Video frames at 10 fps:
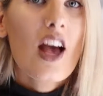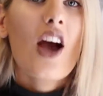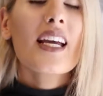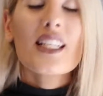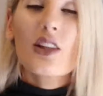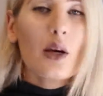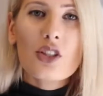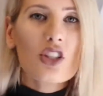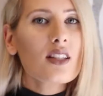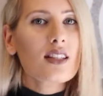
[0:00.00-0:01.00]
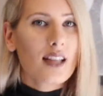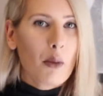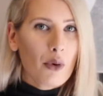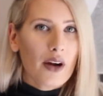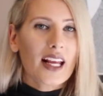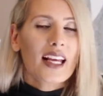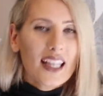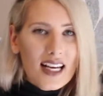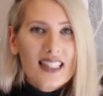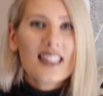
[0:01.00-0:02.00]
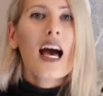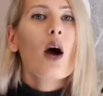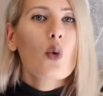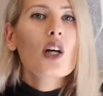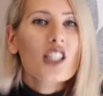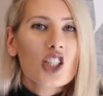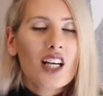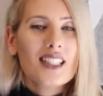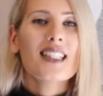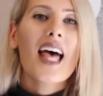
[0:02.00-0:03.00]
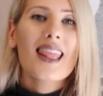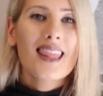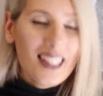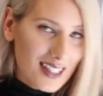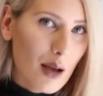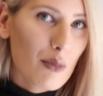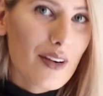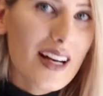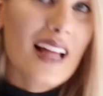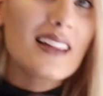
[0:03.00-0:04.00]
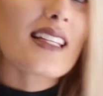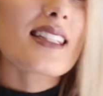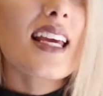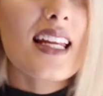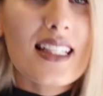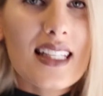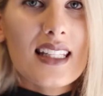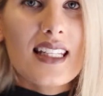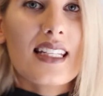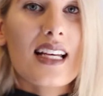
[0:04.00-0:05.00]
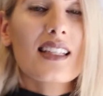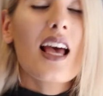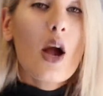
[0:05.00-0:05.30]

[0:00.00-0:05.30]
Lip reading: Okay, so that was just the summary. Yes, that was just the summary. Now let's get into the details,